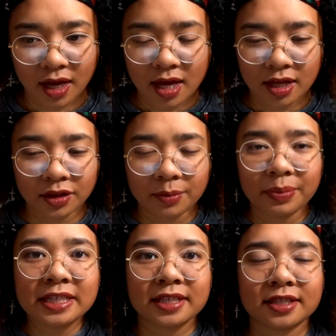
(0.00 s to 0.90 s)
And the
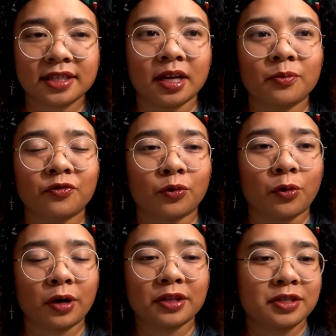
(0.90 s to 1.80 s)
basic setup
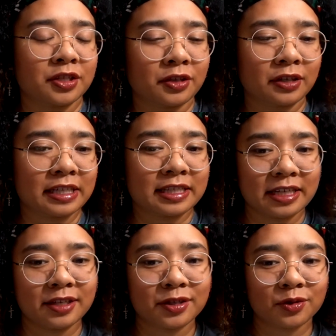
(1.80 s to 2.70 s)
for the series
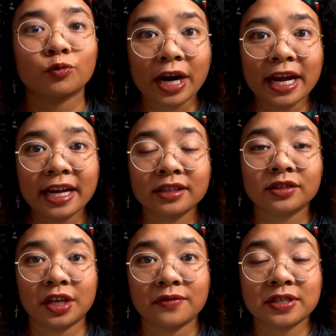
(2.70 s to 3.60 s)
is Ray
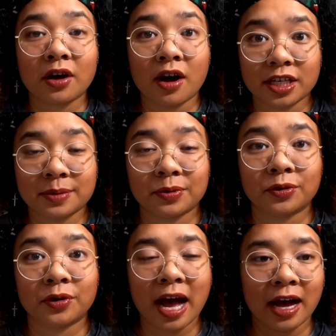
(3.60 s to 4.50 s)
leaves the
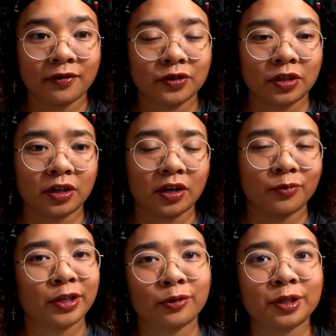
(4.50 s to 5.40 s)
hospital after,
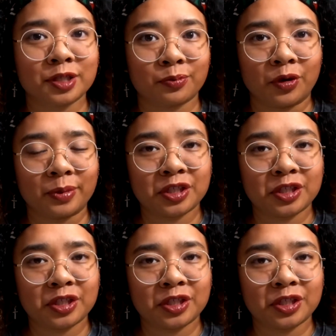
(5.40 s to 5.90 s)
well, I don't want to spoil, but